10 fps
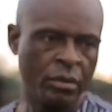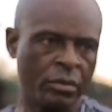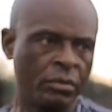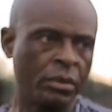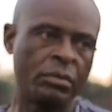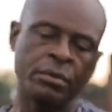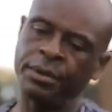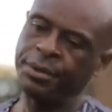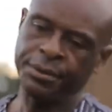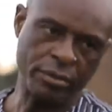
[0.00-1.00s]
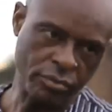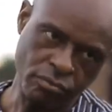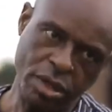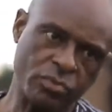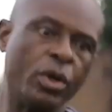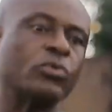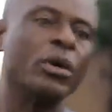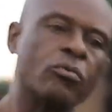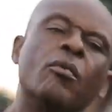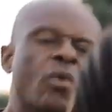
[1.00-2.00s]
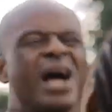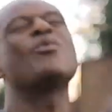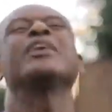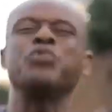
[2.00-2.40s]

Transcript: it is time for you to talk. Why are you not speaking? I am